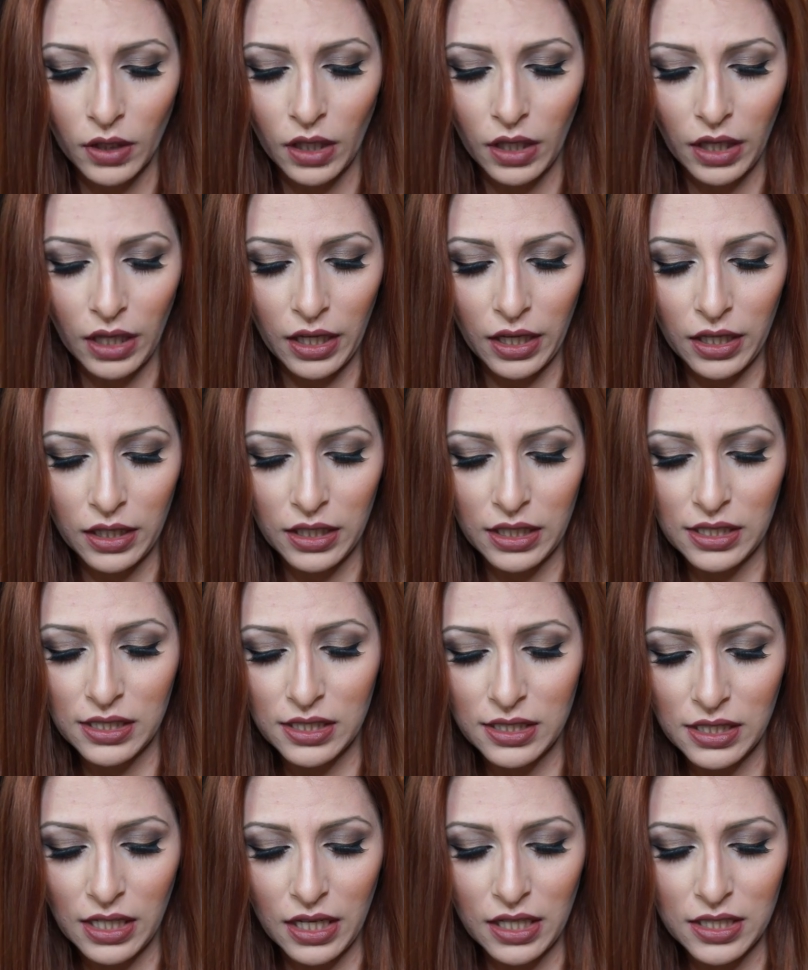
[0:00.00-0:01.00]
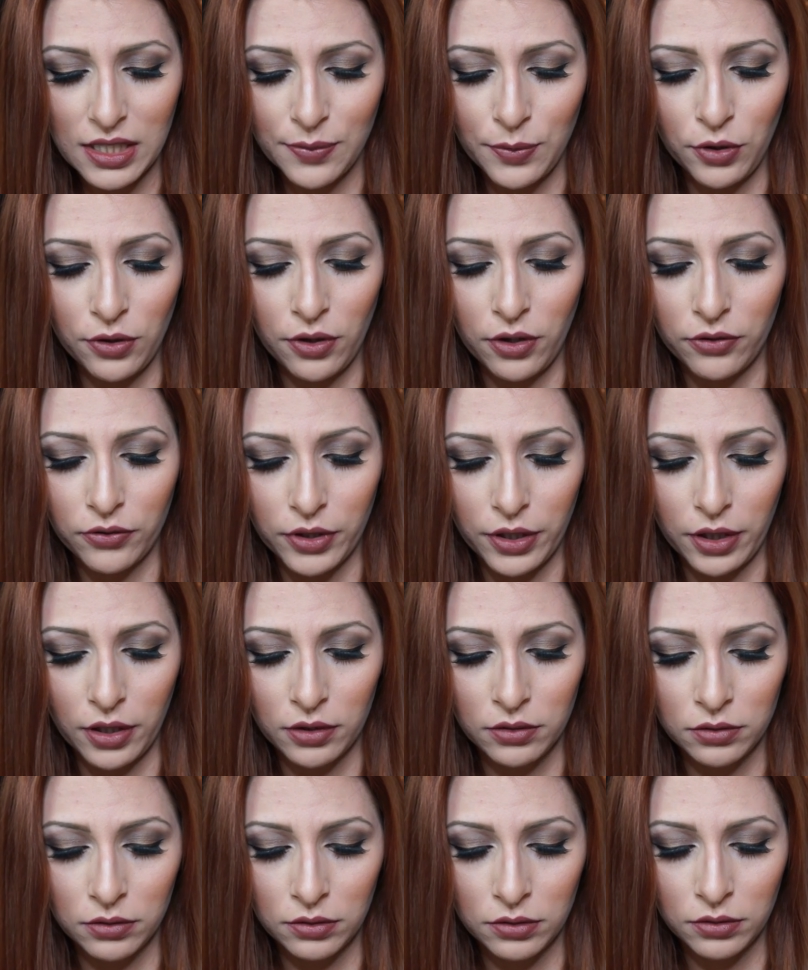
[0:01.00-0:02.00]
And it says smooth
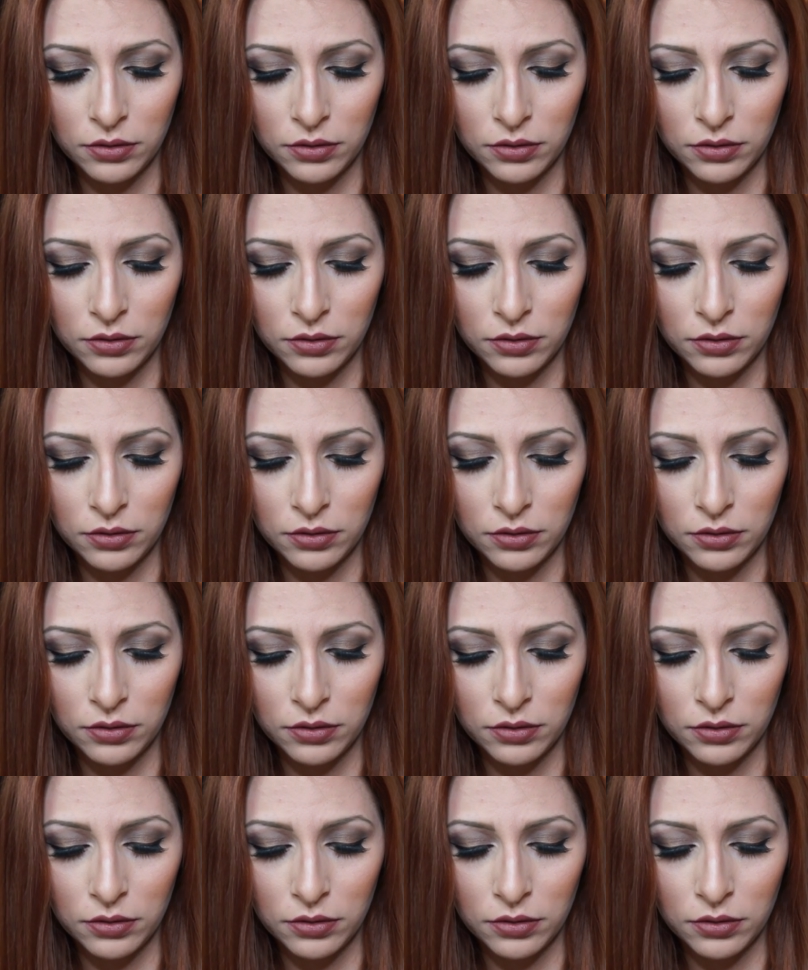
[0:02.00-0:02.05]
over